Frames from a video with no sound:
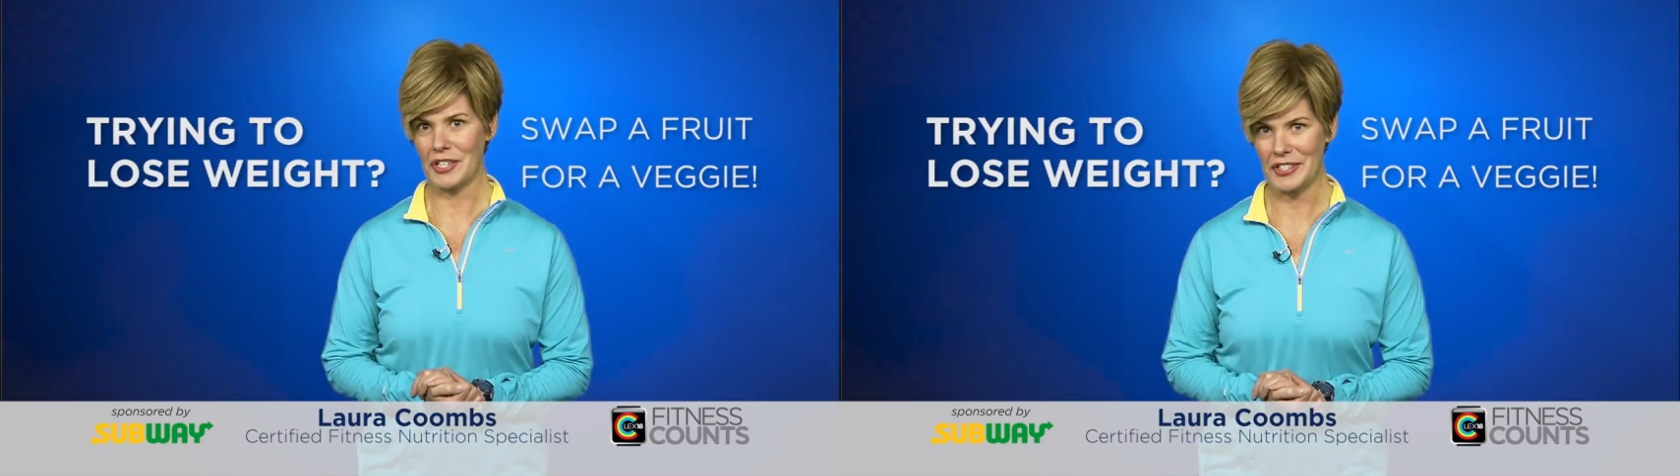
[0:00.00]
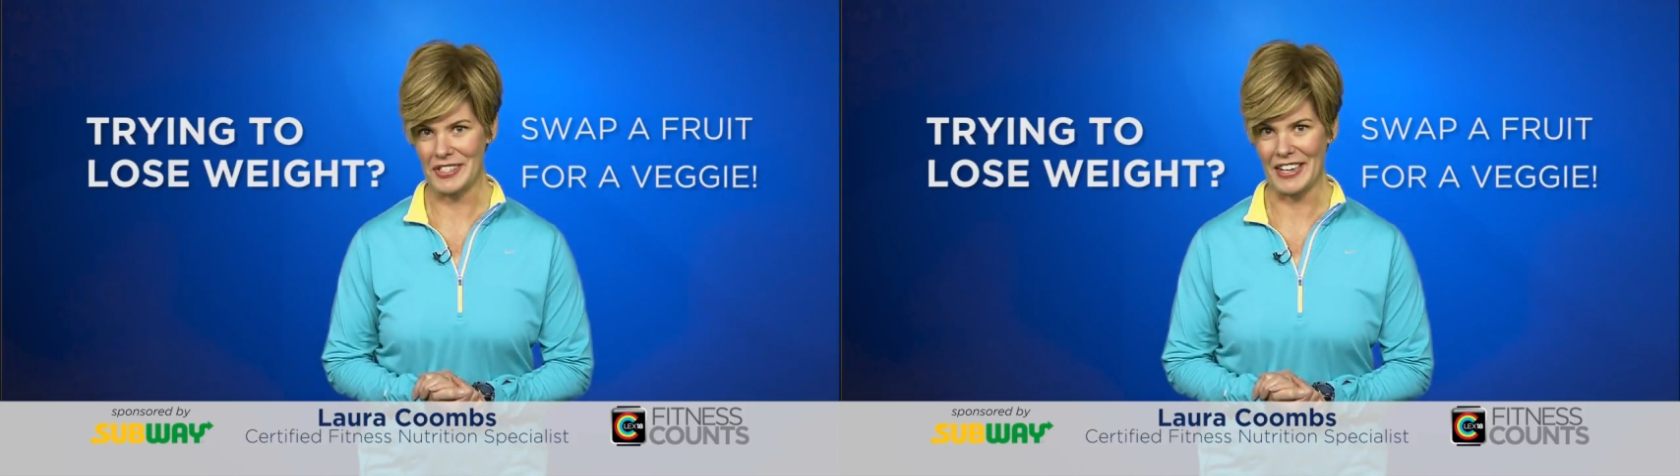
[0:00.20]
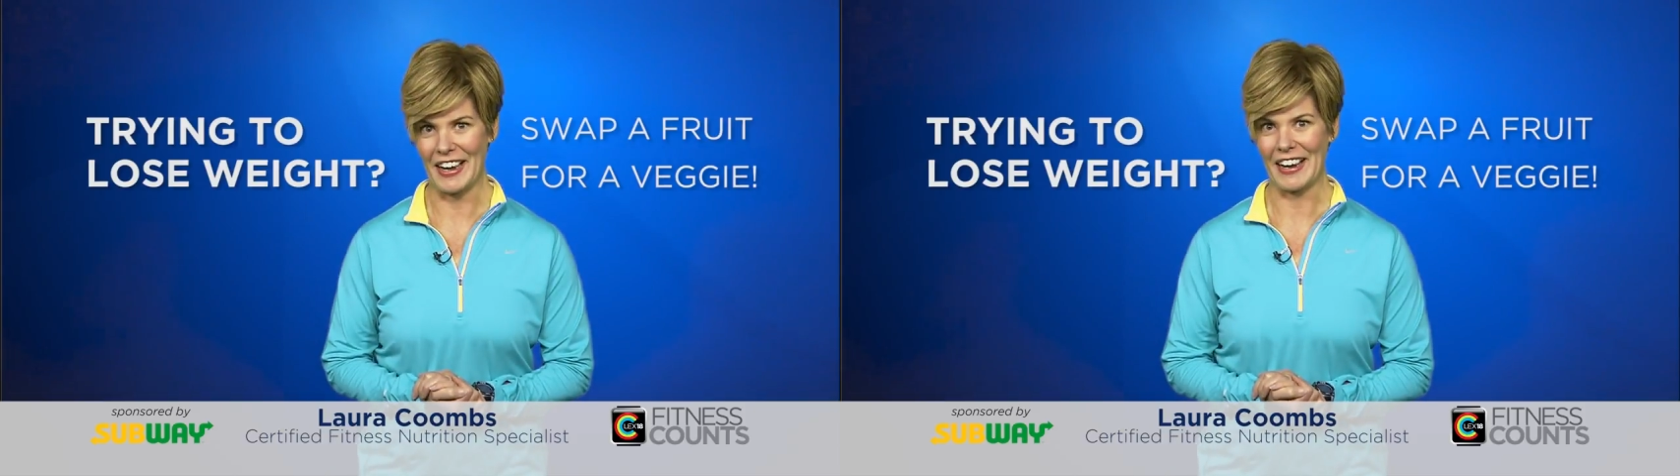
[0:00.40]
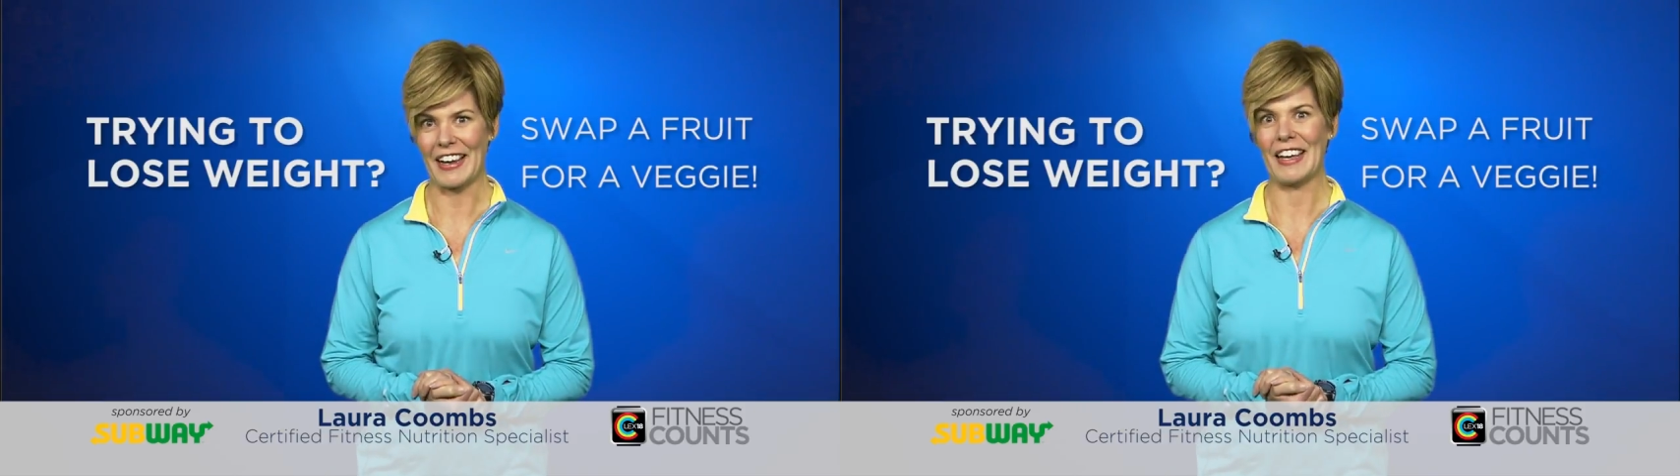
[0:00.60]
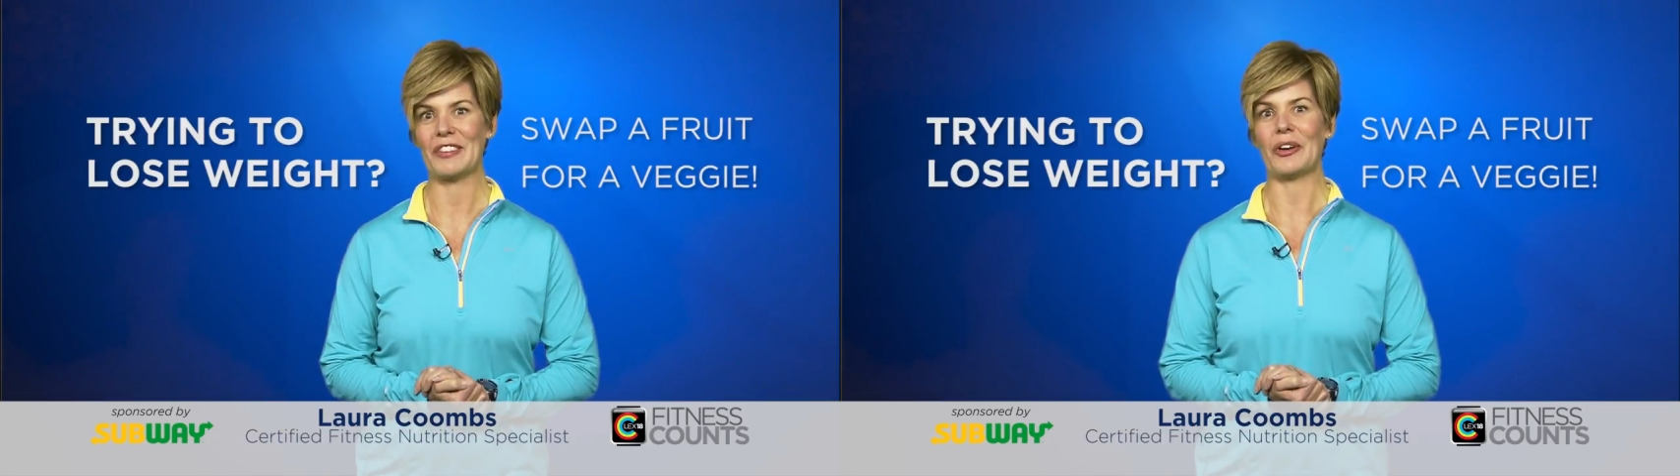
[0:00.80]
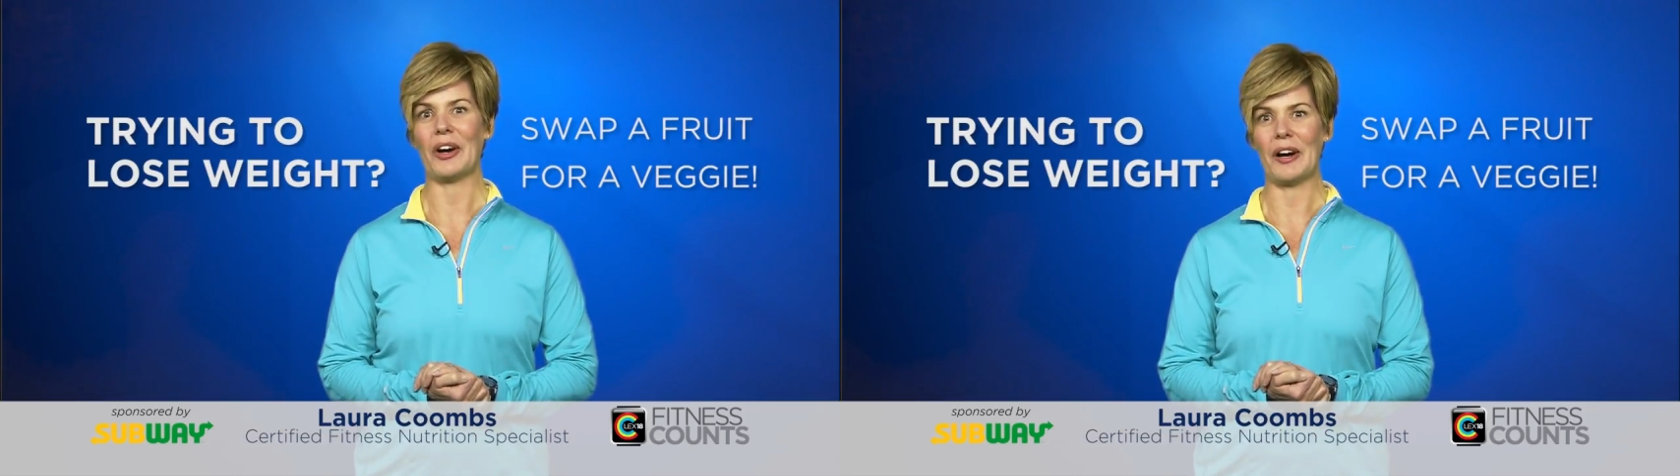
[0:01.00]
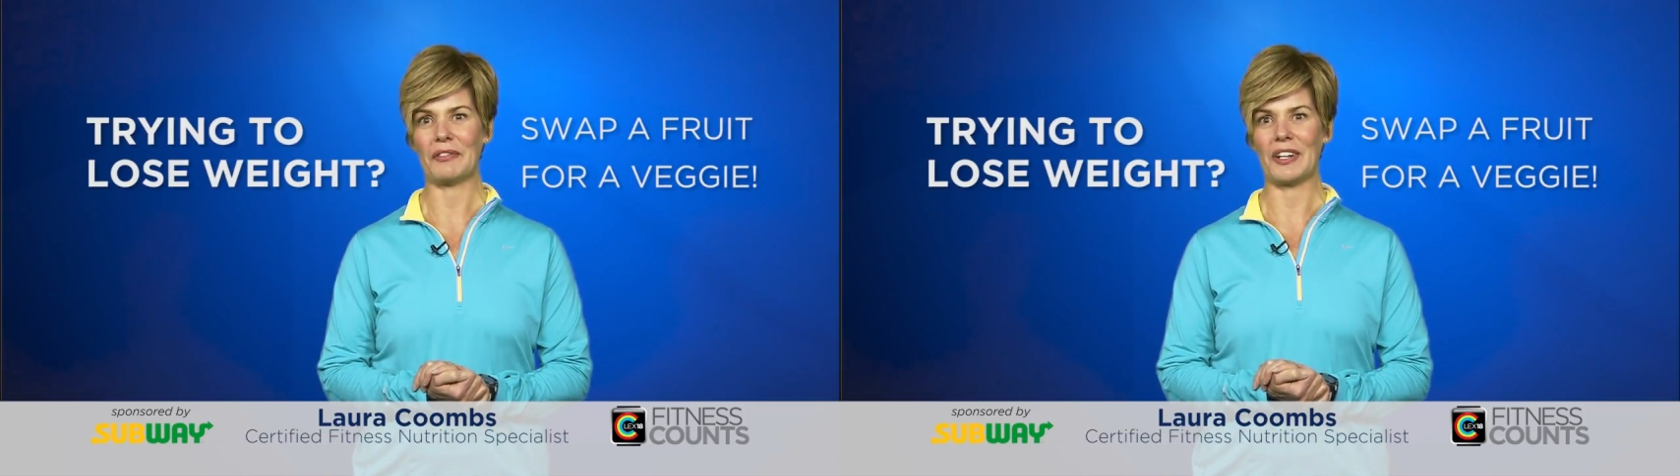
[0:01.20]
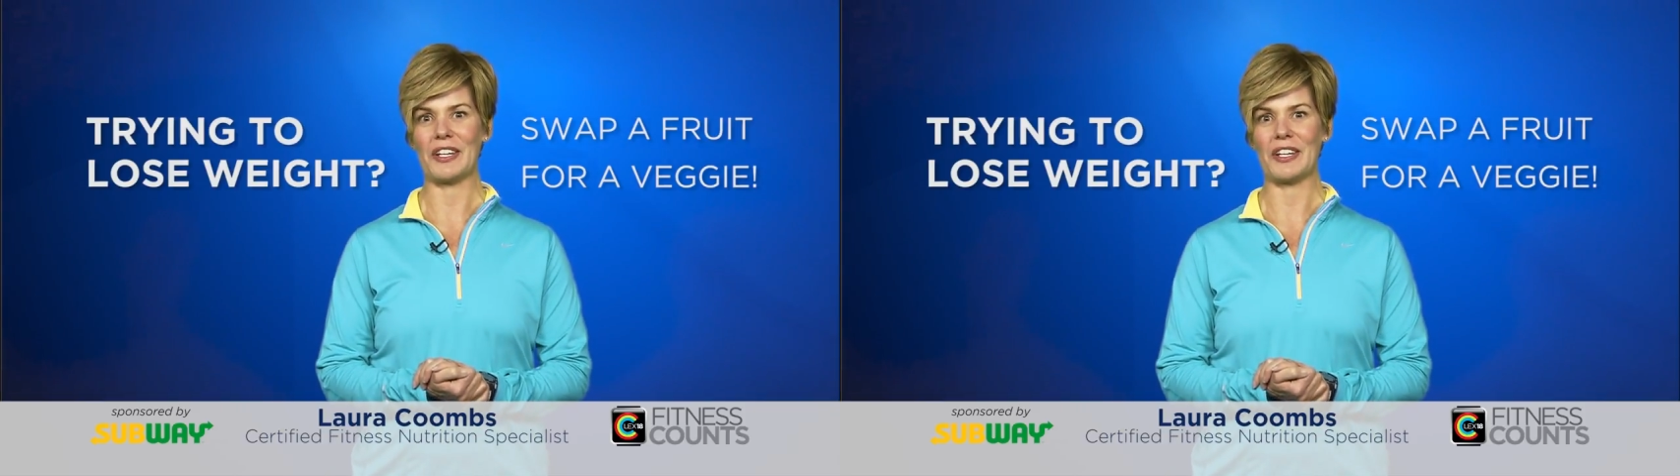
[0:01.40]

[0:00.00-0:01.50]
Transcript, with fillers: snack as often